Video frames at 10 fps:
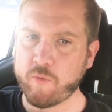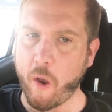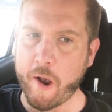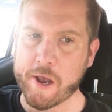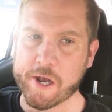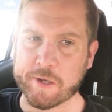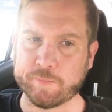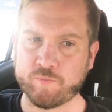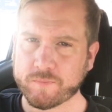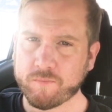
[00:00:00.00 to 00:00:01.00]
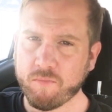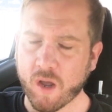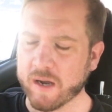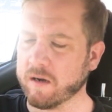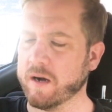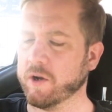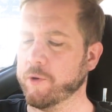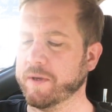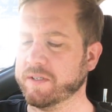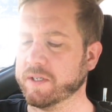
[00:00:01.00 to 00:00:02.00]
I kind of hope
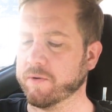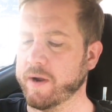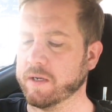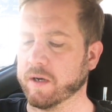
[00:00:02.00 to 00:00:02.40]
they stick around.